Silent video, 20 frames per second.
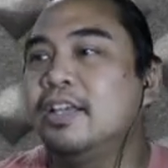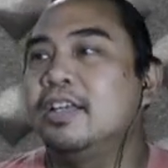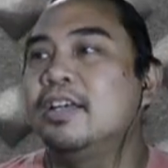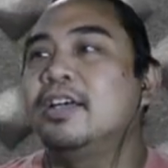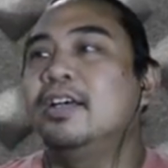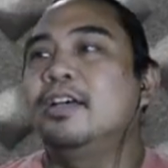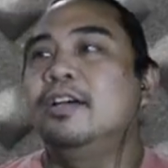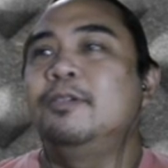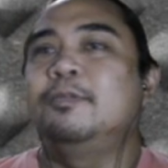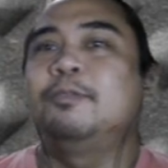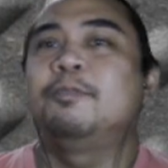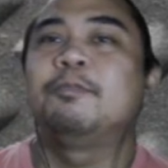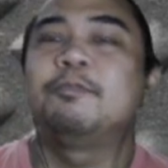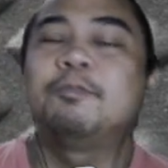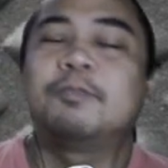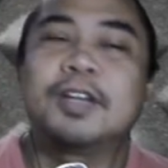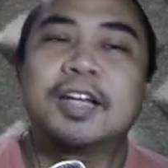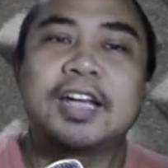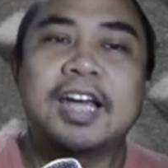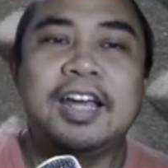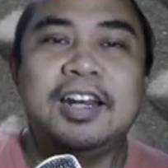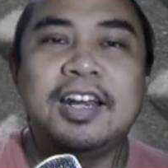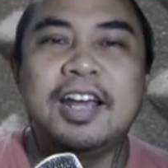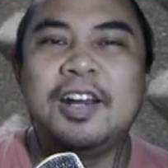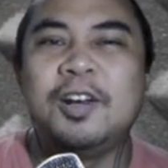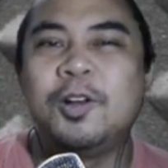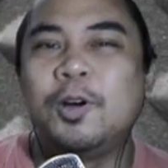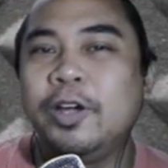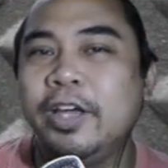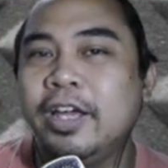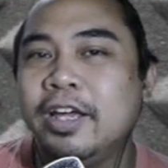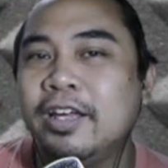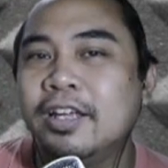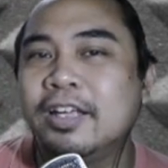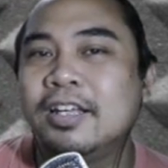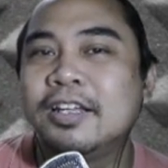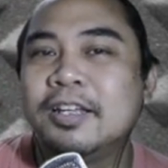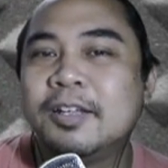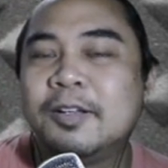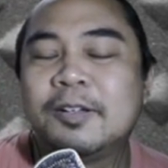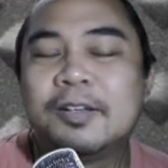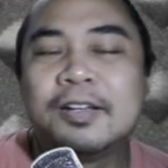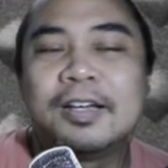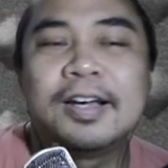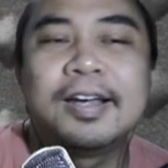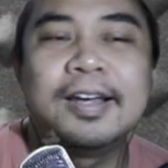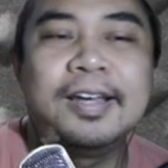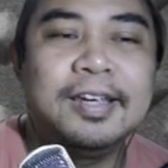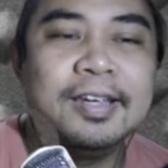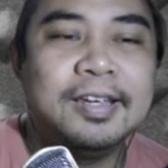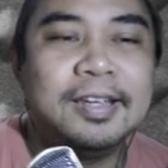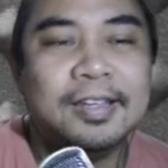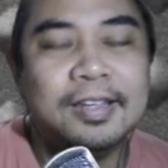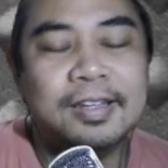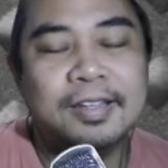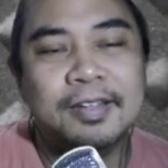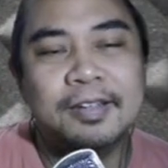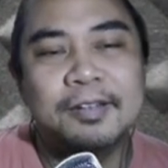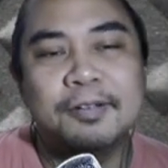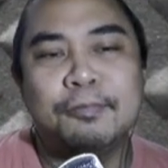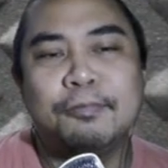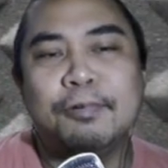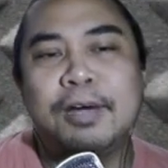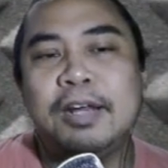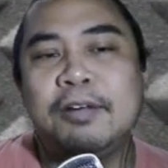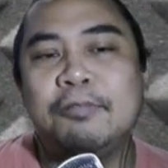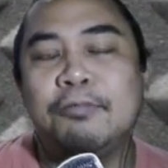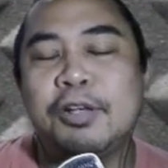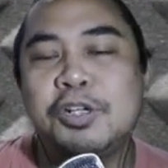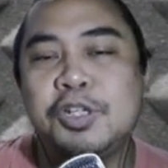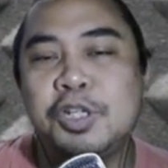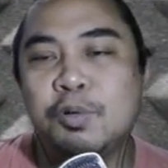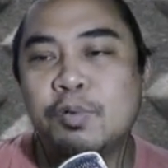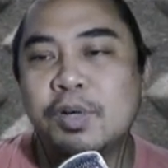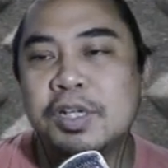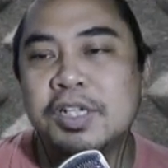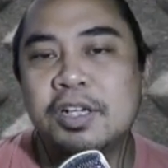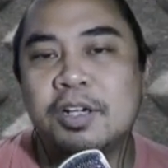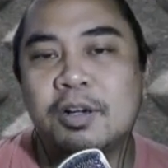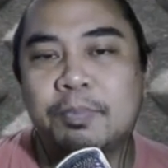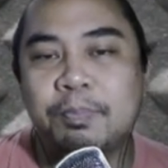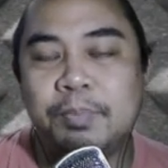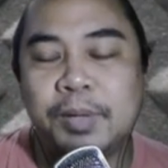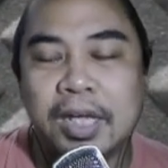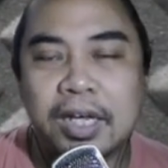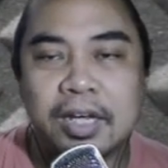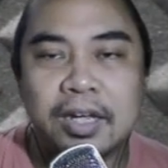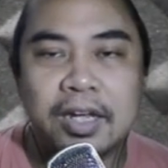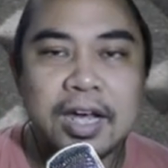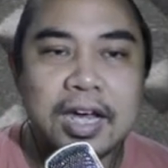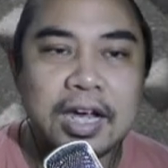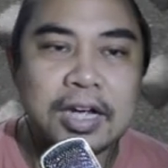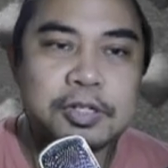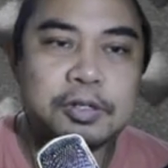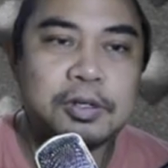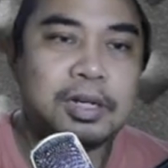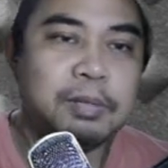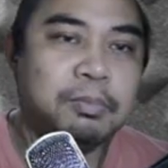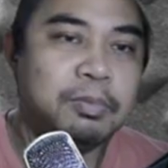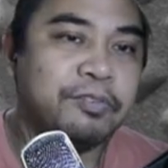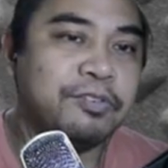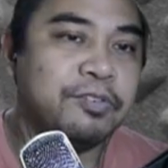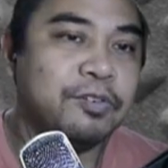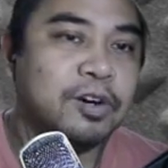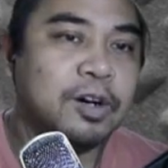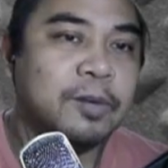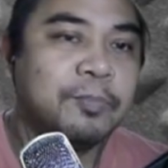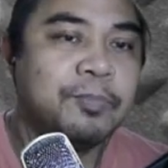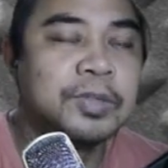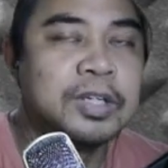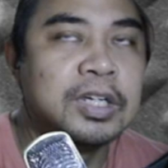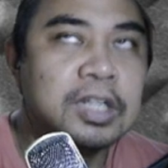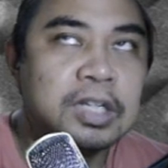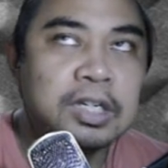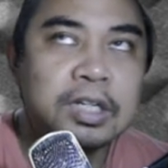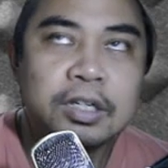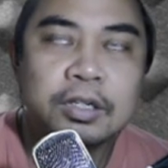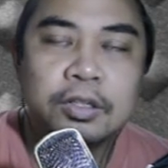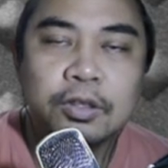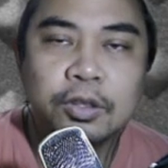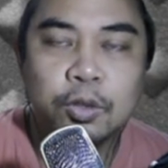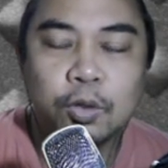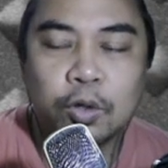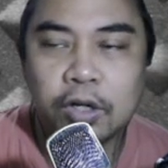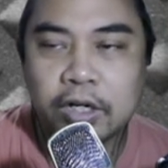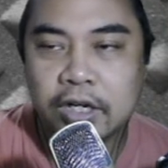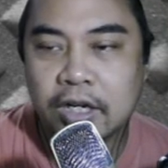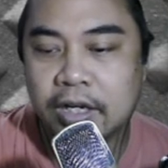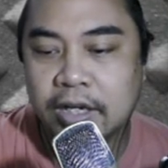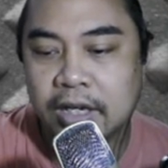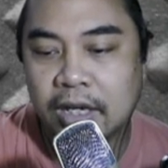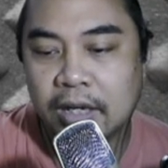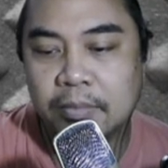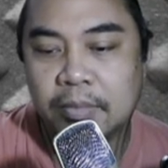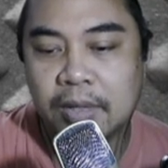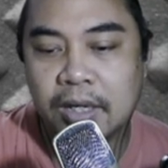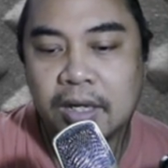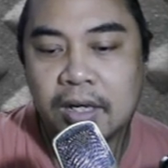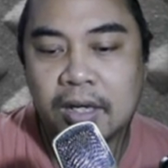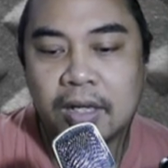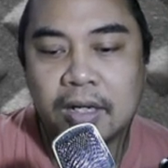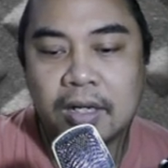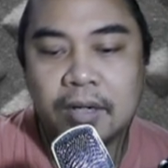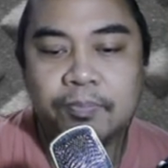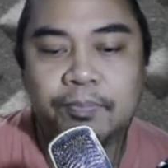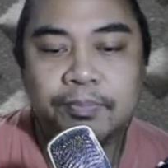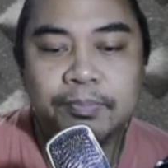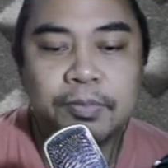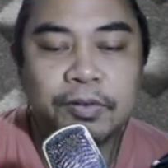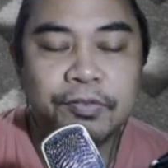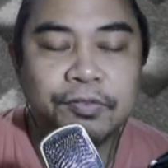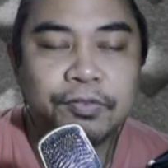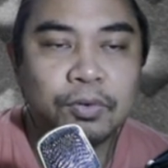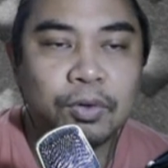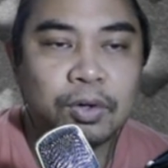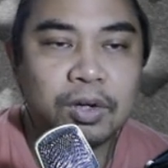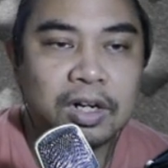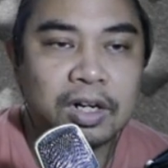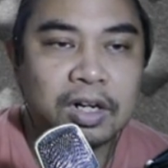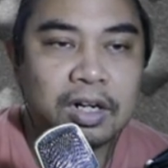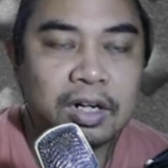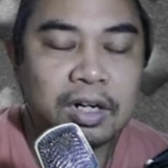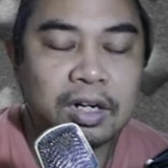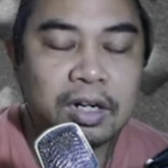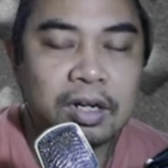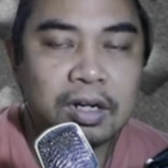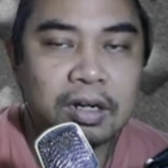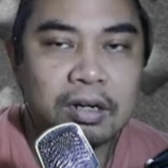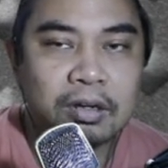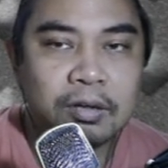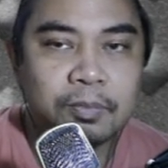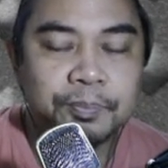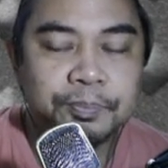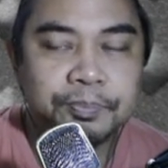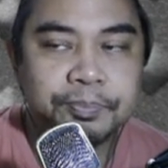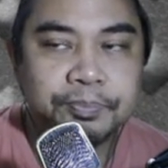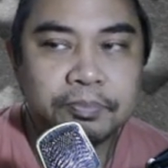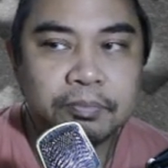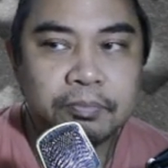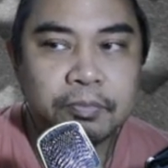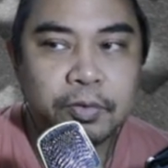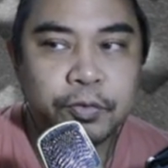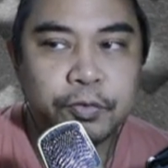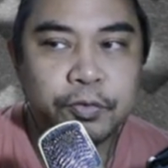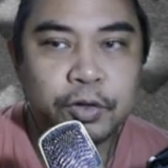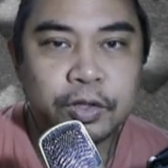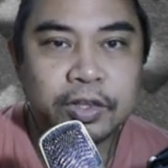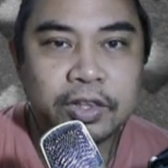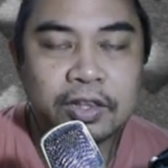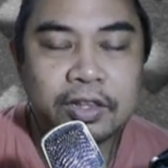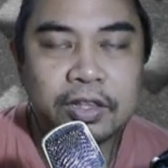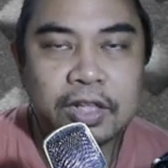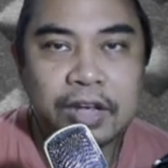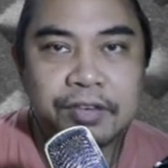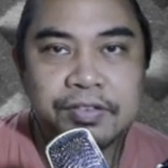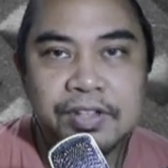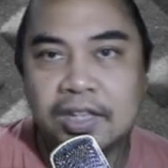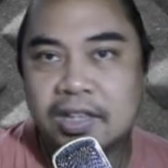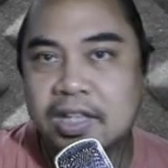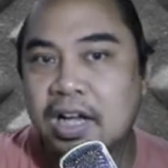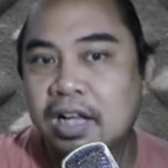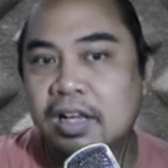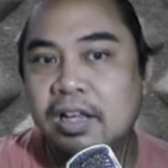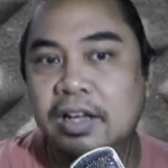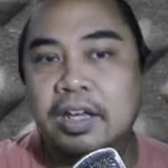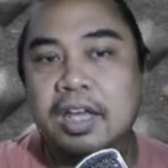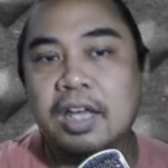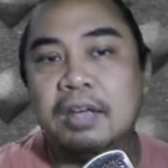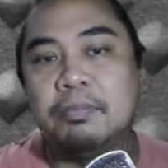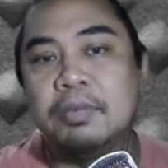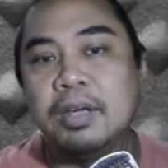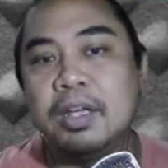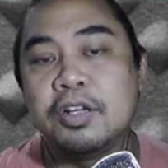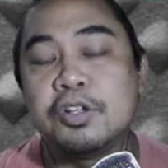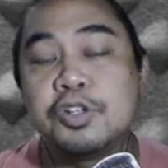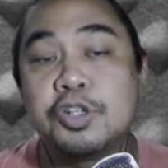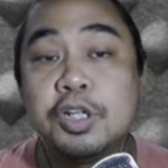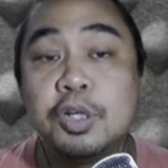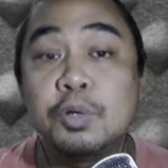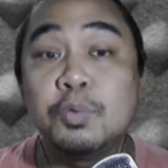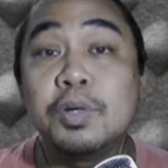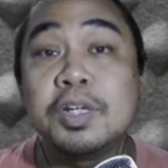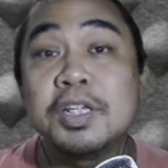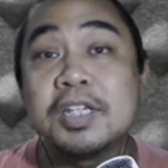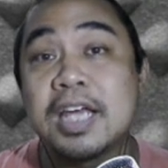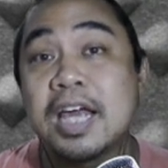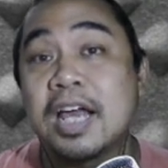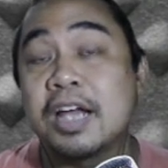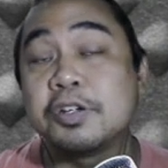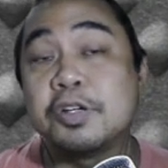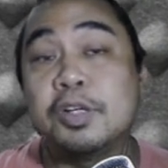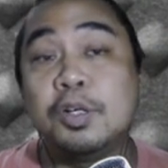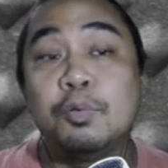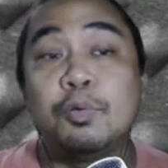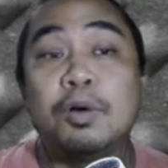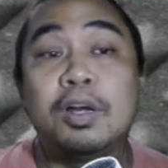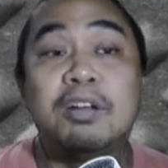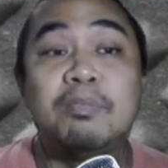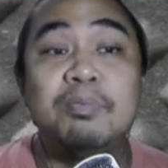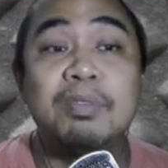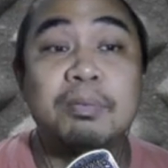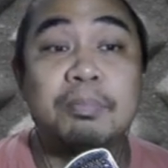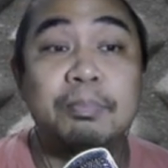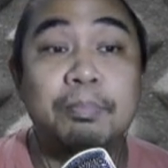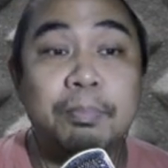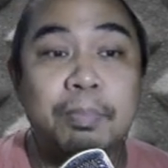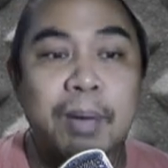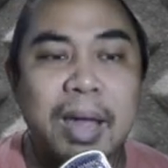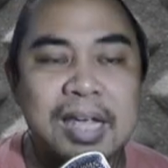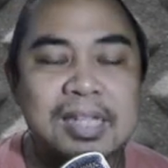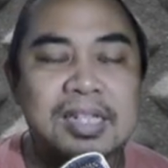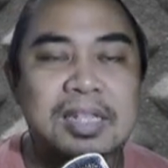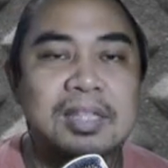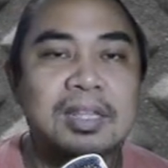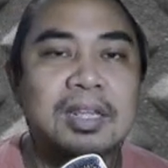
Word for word: Um kinda annoying. I when when she was in her peak actually before Dorka came in, before um before FC Talia came in, she was actually one of the best